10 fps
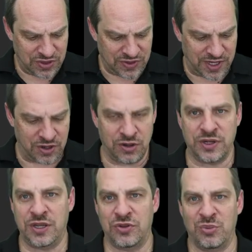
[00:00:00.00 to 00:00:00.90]
that
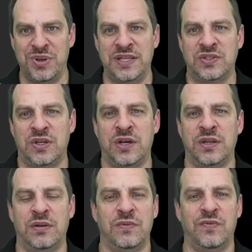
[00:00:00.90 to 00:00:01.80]
are either based
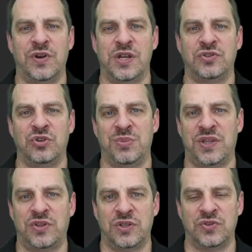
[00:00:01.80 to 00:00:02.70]
on variational
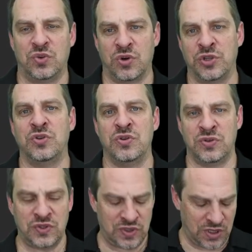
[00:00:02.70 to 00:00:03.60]
methods or
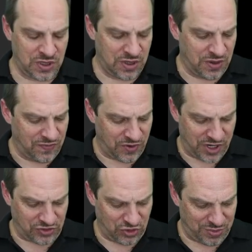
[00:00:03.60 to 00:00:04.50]
use
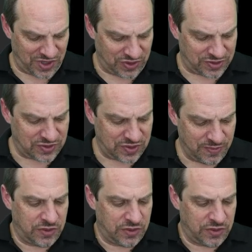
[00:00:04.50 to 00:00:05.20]
variational methods.